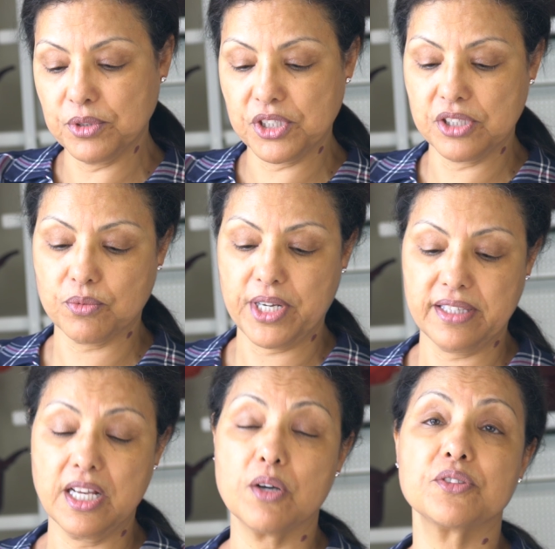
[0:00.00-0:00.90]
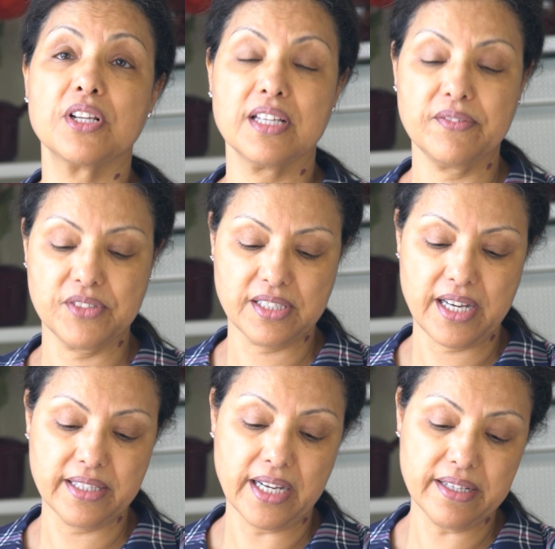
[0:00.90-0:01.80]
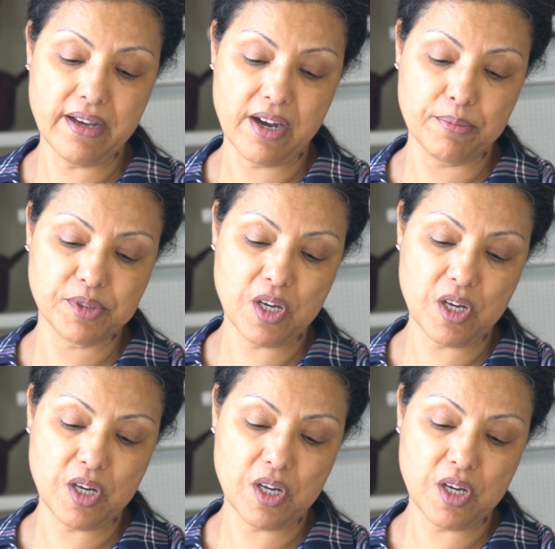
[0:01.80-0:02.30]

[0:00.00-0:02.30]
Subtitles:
which is right now on the left side, a knob.